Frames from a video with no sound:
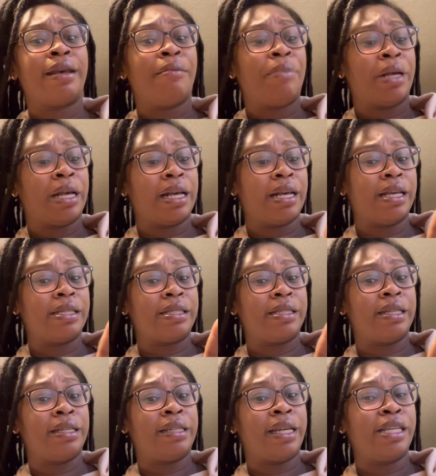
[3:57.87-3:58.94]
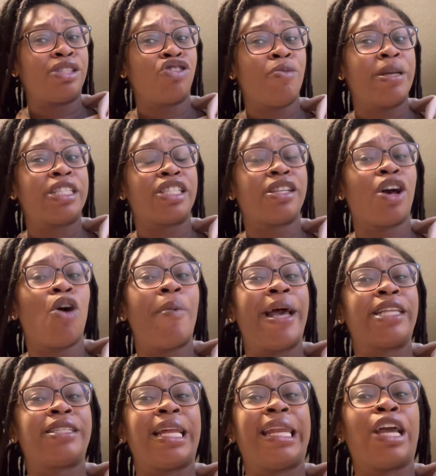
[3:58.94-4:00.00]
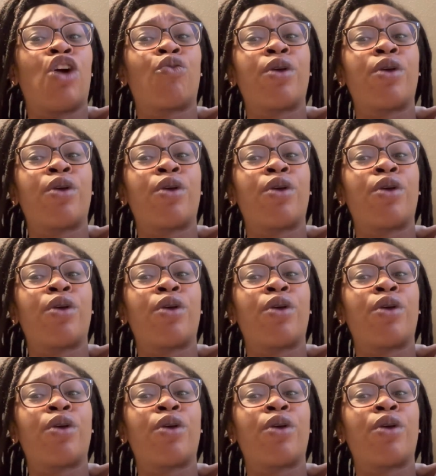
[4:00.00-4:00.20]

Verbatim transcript: Because these two bitches will go back to that nigga